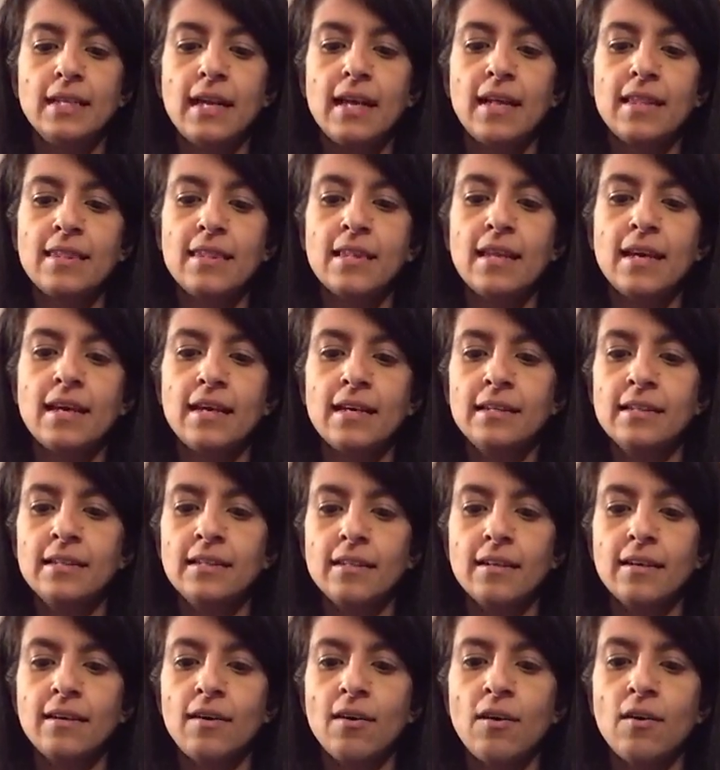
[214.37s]
And then
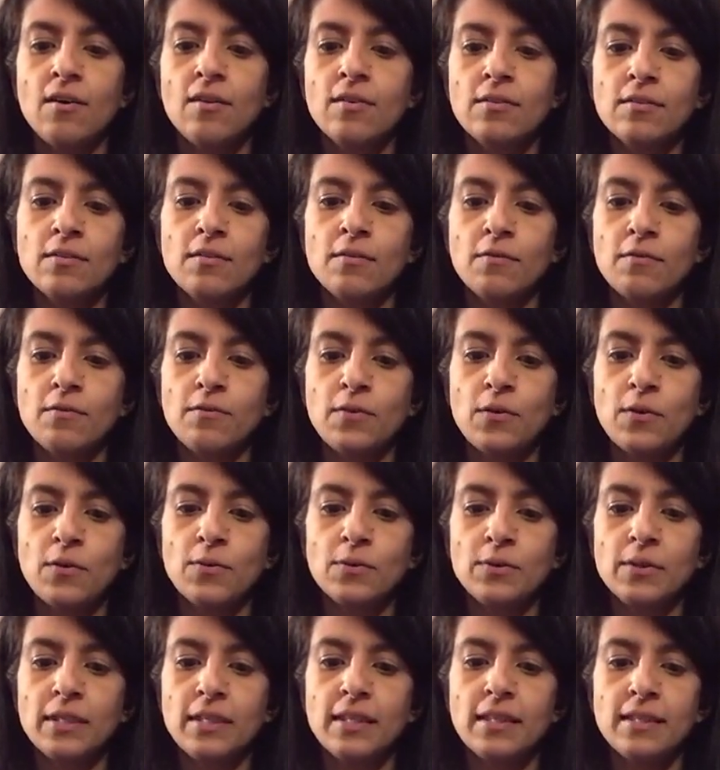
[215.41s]

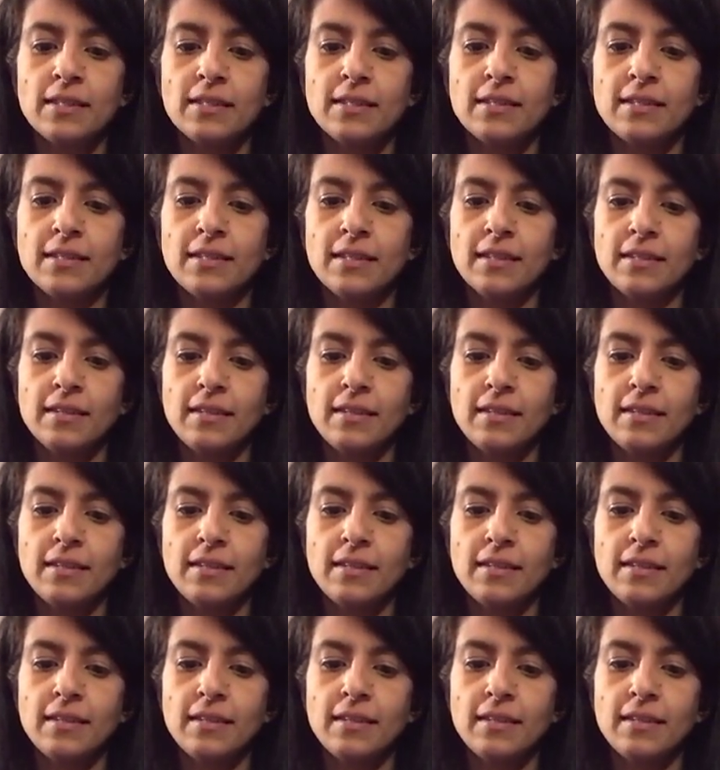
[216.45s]
unfold it,